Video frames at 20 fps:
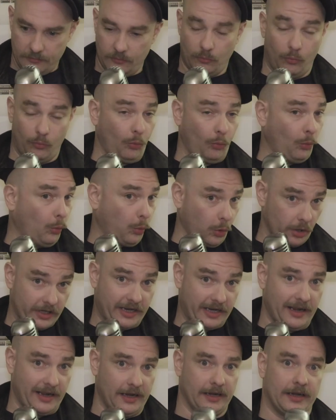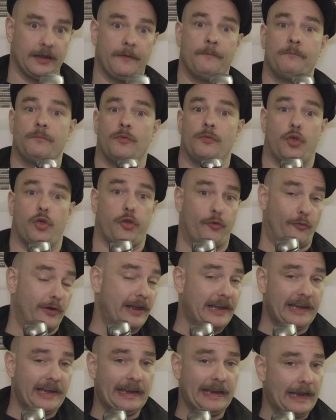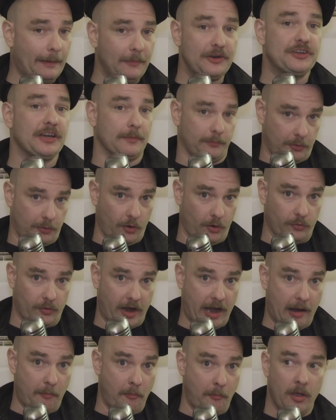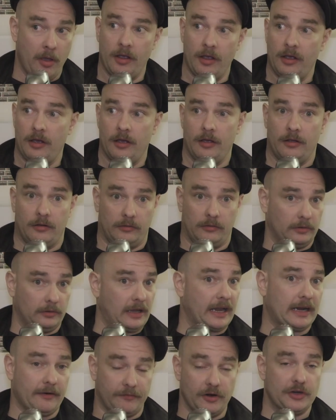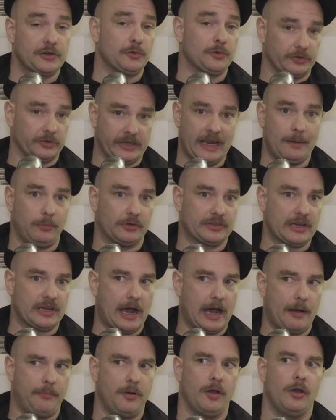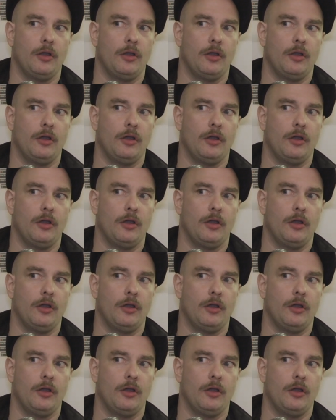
working 3D imaging program like a virtual tabletop,